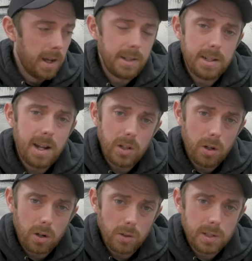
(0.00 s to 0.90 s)
and he didn't have a
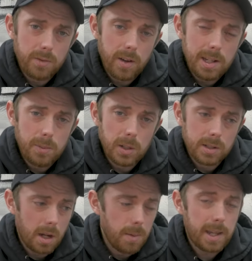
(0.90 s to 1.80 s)
lot of content available at
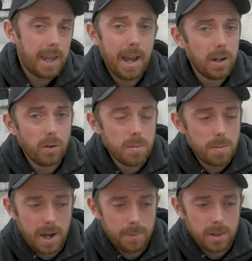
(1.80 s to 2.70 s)
the time. I cannot
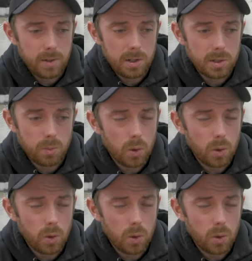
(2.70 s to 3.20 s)
remember how many videos it